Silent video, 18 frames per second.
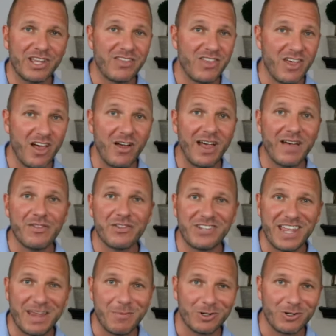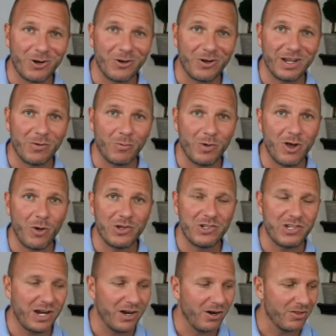they all have the same attorney. We
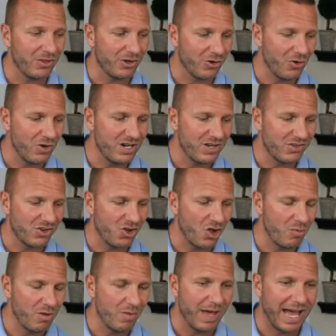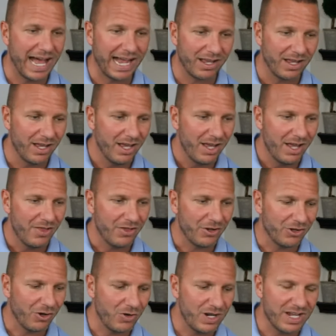always hear, the attorney doesn't call me back. The
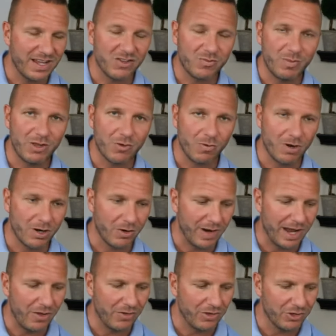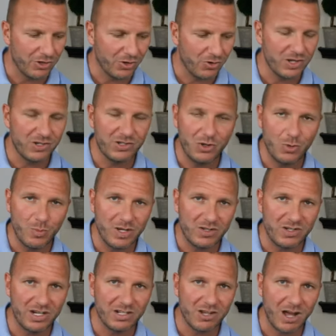attorney gives me the runaround. The attorney's too
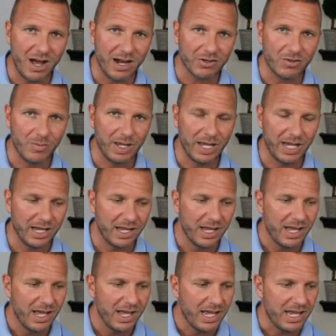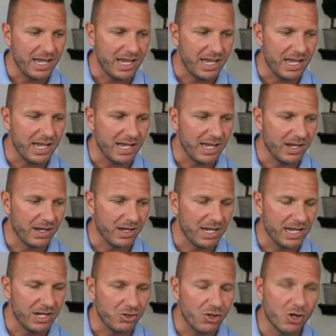busy to talk to me.
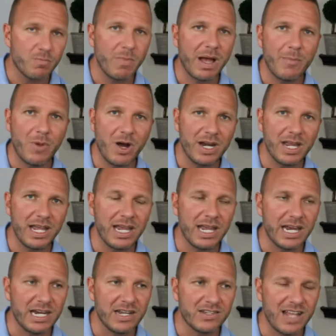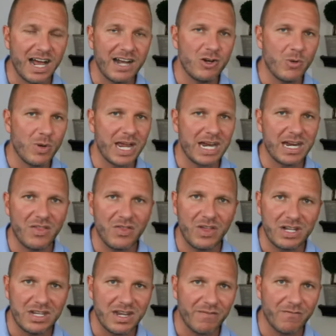He took my money and he's not doing
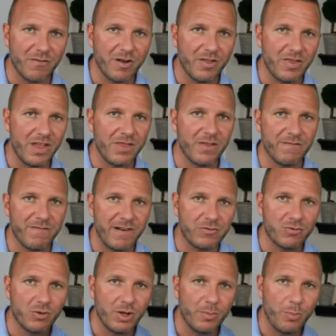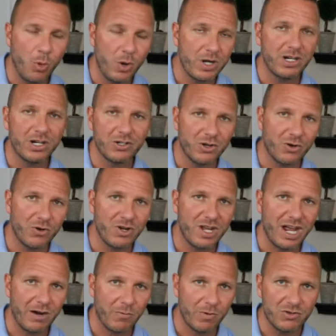anything different than the federal appointed
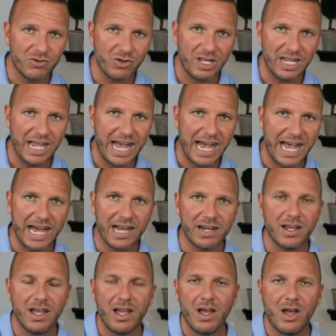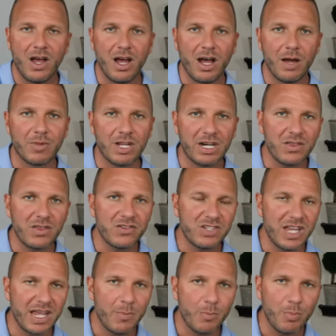attorney I originally had. I'm getting the
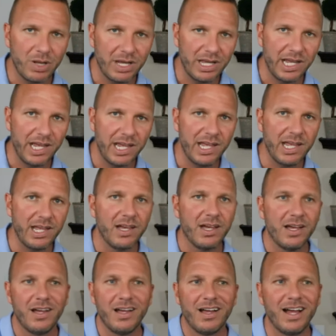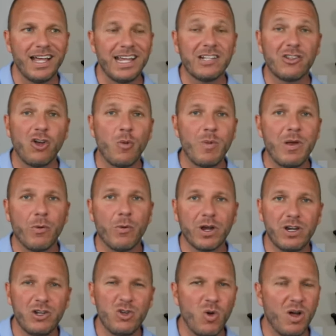same plea. He told me we're
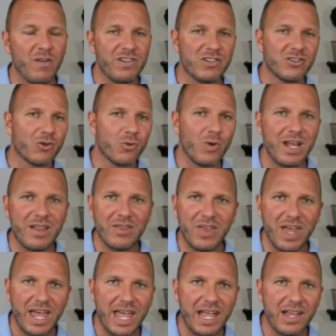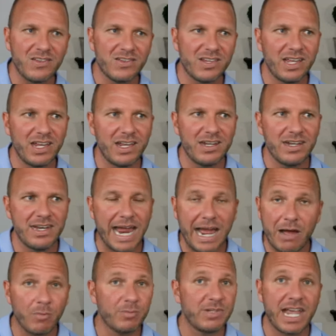going to do all these great things, and
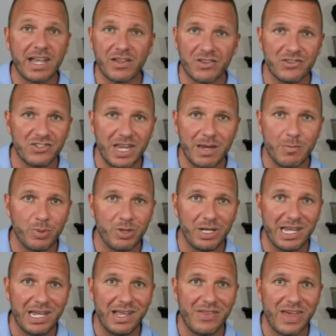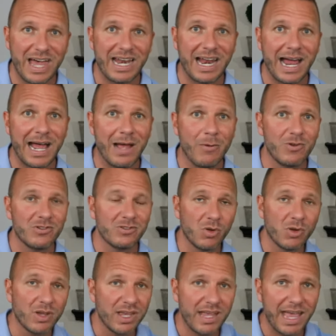now I'm taking the same plea that I was
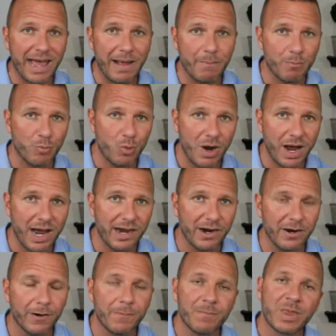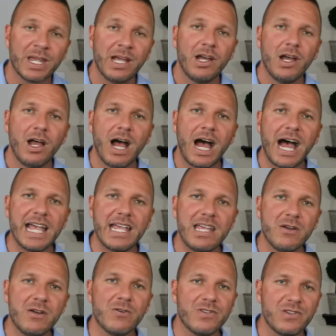looking at prior. I
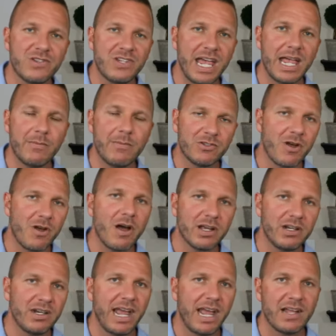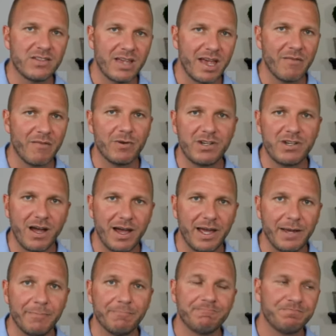hear the same song and dance every
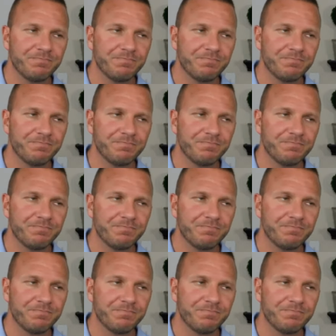time.